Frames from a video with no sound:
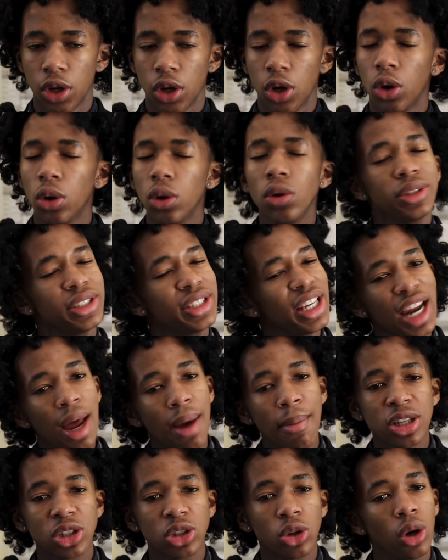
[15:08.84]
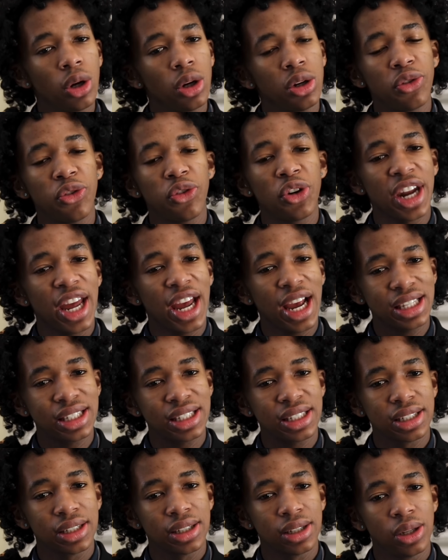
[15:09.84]
Who said I must call you for
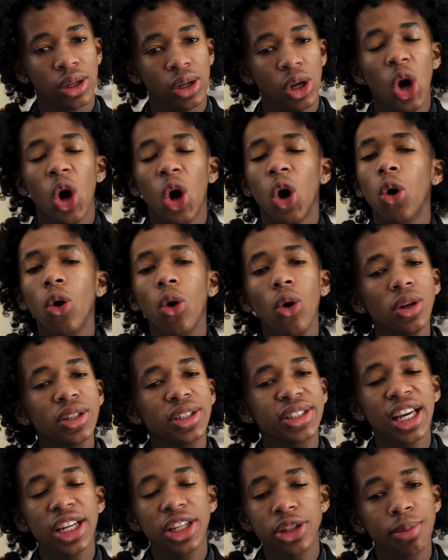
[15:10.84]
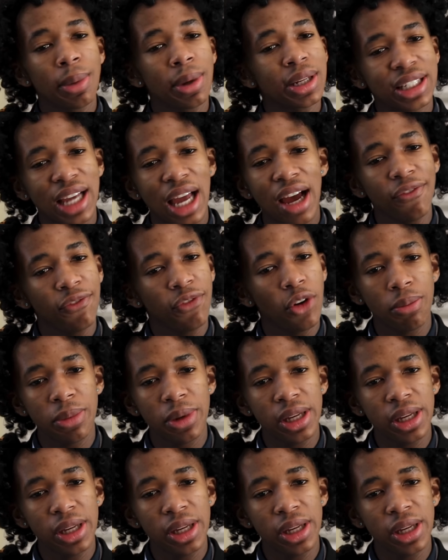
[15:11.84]
next? Who said you must come for me?